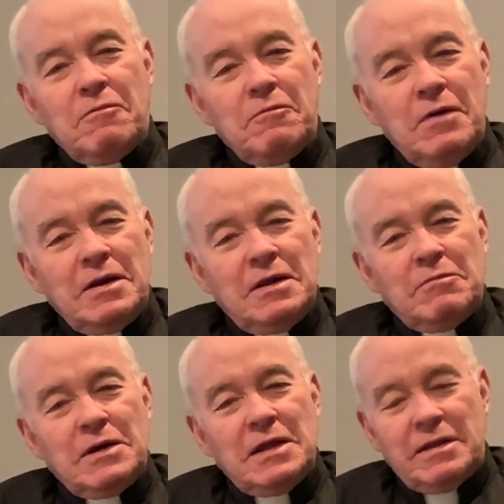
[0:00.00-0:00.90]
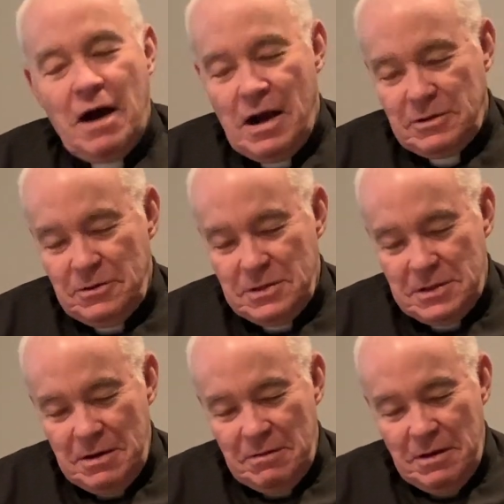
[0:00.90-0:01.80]
one of the
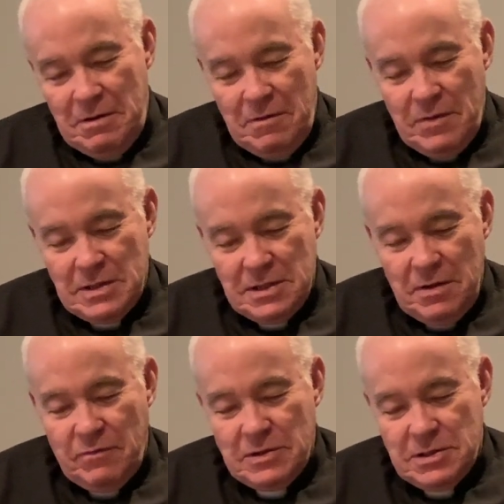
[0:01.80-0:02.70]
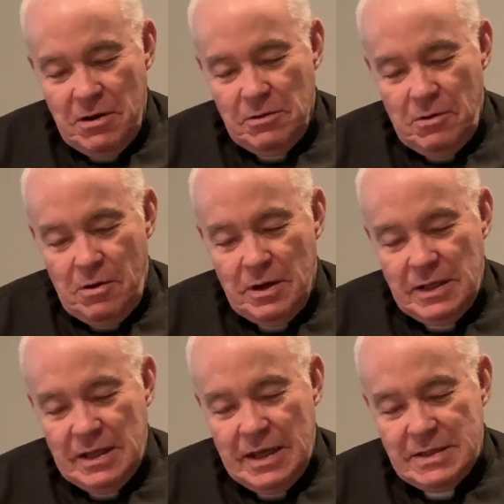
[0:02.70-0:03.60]
doctors, you visit them for so long,
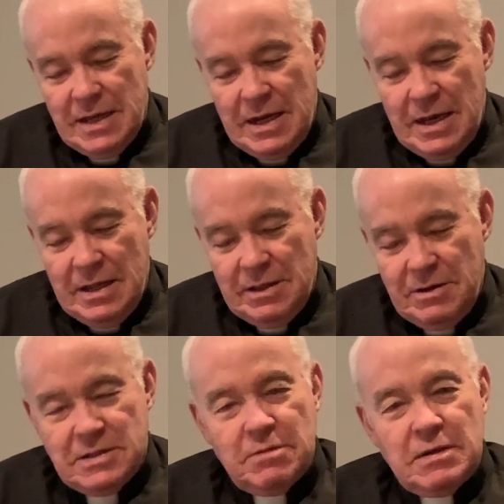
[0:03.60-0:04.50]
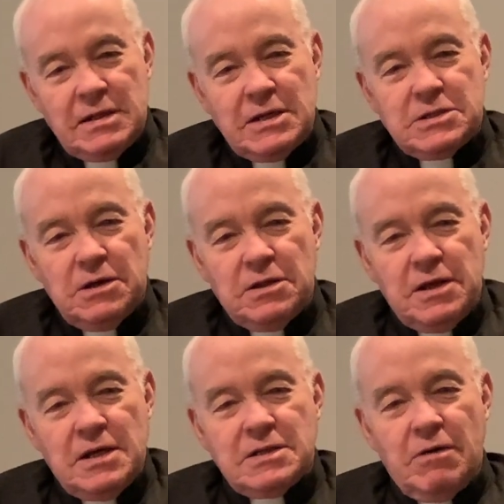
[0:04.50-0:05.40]
and then they say, there's some additional
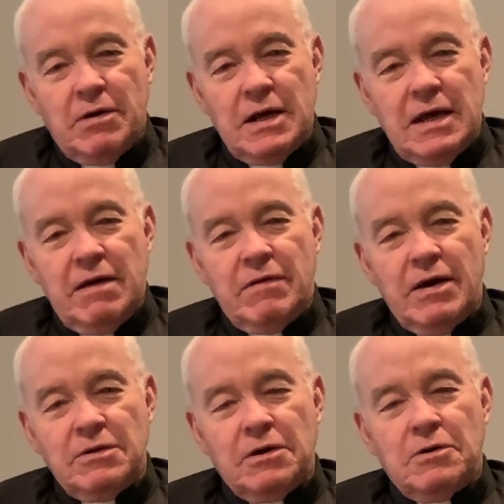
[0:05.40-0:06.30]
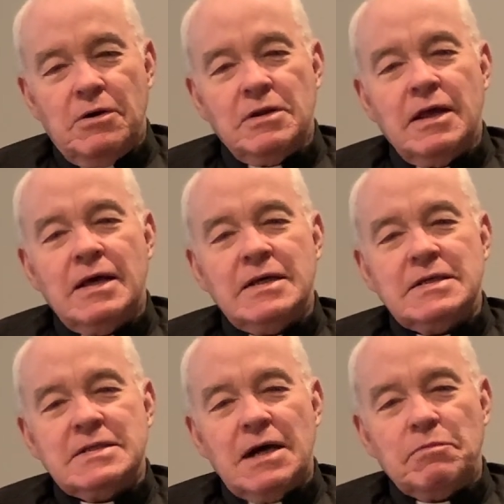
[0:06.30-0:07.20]
things I want to give you, and they're called
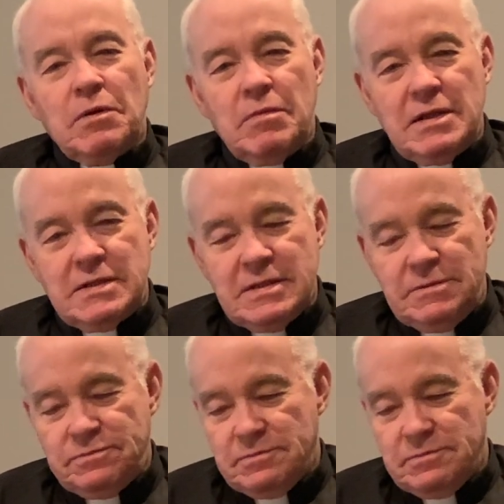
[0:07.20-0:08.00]
supplements.